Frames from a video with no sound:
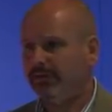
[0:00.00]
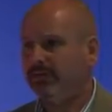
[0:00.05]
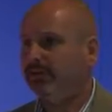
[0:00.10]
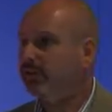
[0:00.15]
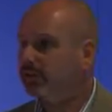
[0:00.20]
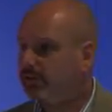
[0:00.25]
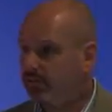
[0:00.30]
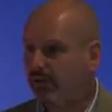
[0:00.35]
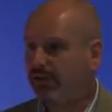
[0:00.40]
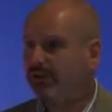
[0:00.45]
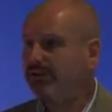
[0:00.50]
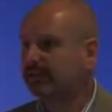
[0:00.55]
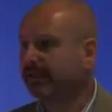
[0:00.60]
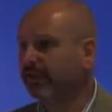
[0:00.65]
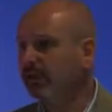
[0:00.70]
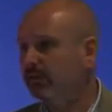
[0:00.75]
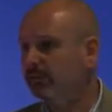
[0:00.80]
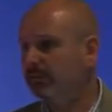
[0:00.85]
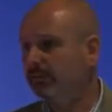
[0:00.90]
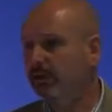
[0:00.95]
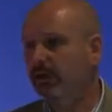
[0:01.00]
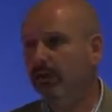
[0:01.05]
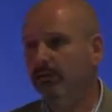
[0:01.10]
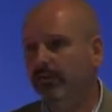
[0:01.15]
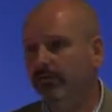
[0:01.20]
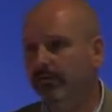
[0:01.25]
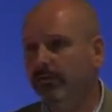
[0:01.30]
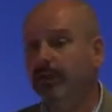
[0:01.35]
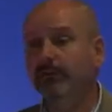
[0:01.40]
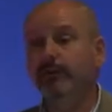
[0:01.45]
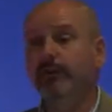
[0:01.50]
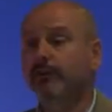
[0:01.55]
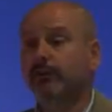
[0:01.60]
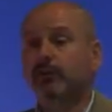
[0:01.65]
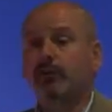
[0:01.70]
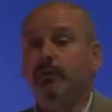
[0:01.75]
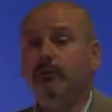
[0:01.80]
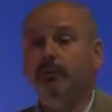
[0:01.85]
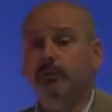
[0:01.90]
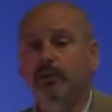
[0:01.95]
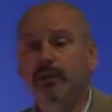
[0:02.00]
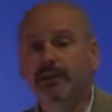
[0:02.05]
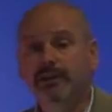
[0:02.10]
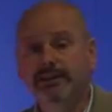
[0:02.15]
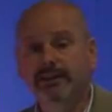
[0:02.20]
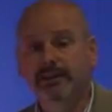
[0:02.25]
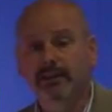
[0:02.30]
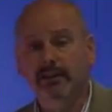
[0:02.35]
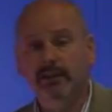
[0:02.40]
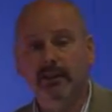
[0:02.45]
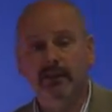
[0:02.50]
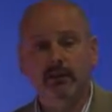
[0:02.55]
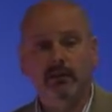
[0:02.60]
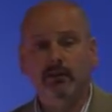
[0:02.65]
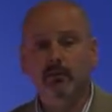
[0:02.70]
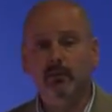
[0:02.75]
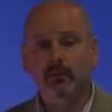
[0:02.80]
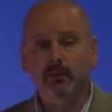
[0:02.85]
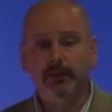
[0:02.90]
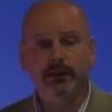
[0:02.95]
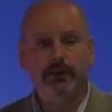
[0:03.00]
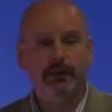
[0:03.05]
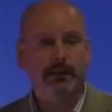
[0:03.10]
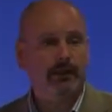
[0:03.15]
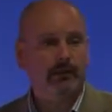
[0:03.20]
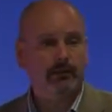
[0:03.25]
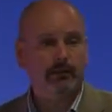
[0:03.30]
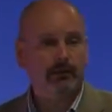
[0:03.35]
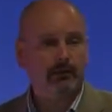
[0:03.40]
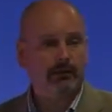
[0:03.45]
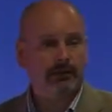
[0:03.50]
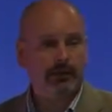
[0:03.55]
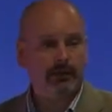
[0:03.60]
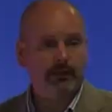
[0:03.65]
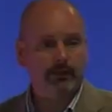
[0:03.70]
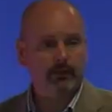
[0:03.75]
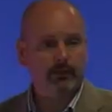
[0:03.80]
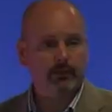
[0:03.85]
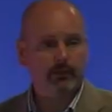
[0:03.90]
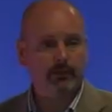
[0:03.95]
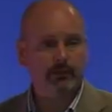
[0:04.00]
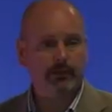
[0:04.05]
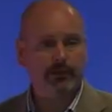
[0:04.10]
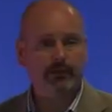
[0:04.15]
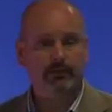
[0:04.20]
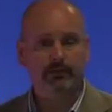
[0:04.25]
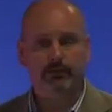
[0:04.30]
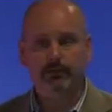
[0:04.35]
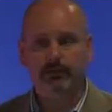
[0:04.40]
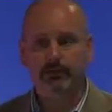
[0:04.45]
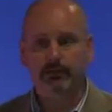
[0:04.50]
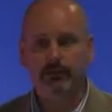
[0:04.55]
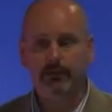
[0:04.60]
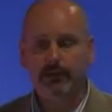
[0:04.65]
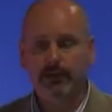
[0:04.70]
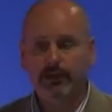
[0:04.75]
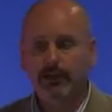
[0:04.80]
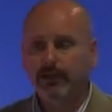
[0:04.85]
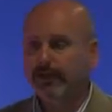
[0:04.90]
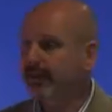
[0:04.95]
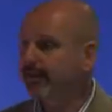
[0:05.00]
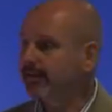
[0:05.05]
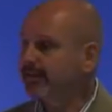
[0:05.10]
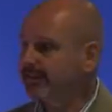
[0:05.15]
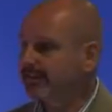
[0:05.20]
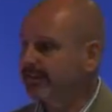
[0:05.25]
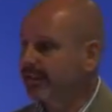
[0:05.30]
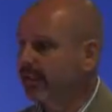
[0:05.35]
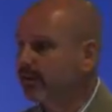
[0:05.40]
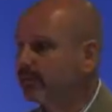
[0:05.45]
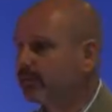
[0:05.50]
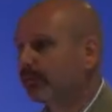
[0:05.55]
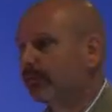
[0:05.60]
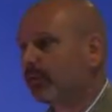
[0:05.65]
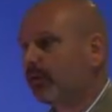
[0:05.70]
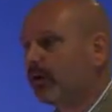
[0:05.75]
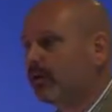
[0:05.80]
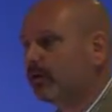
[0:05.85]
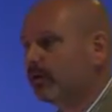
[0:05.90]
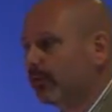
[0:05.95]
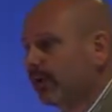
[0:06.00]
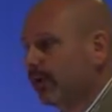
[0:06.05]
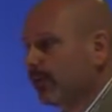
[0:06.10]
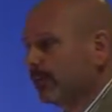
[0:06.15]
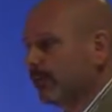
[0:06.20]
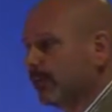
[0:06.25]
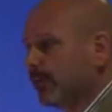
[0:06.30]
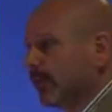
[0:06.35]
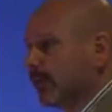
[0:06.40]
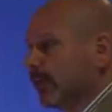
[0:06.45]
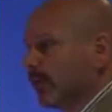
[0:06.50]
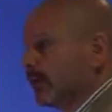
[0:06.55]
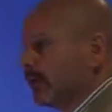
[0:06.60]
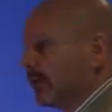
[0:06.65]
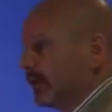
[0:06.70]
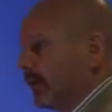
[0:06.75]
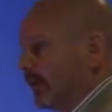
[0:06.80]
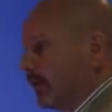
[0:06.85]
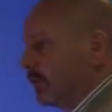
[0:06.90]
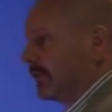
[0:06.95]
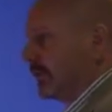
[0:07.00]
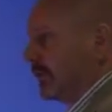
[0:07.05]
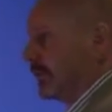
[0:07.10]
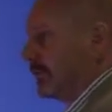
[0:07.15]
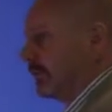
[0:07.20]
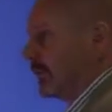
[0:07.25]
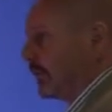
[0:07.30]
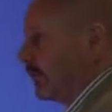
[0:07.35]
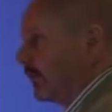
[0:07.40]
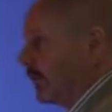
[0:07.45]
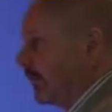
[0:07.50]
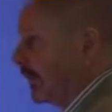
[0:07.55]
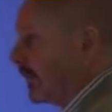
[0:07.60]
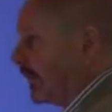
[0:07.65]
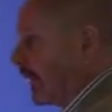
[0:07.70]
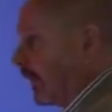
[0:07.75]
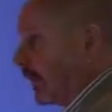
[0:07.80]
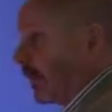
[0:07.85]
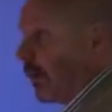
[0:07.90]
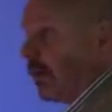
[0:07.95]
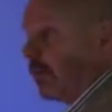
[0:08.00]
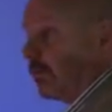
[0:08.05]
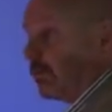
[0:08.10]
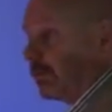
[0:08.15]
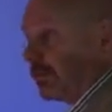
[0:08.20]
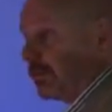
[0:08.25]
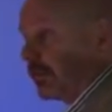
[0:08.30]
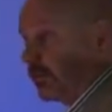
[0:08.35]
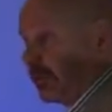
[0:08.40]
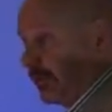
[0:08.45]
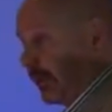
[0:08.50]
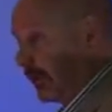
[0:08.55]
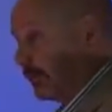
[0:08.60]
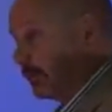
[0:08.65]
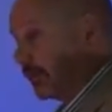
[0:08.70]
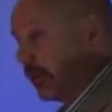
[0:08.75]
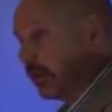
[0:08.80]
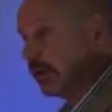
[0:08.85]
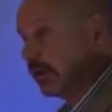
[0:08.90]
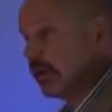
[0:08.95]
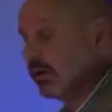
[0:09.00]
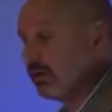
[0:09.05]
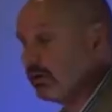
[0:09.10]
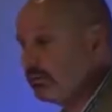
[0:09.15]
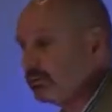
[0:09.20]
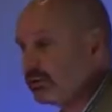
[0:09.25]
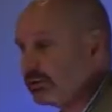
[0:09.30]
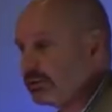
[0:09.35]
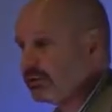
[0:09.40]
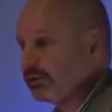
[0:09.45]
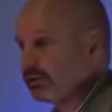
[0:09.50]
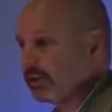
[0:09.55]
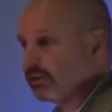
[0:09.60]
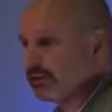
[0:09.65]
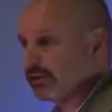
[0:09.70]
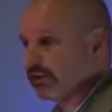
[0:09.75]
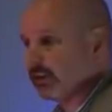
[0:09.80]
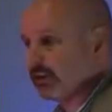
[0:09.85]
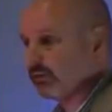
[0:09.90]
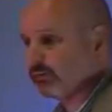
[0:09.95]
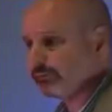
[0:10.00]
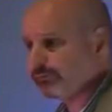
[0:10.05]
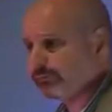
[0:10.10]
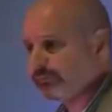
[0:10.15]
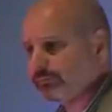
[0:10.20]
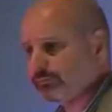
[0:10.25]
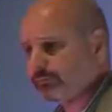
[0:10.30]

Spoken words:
She crashed out partway through, never even completed it, let alone winning it or getting a world record. In the same program that he was interviewing Kelly Holmes, Dame Kelly Holmes as she is now,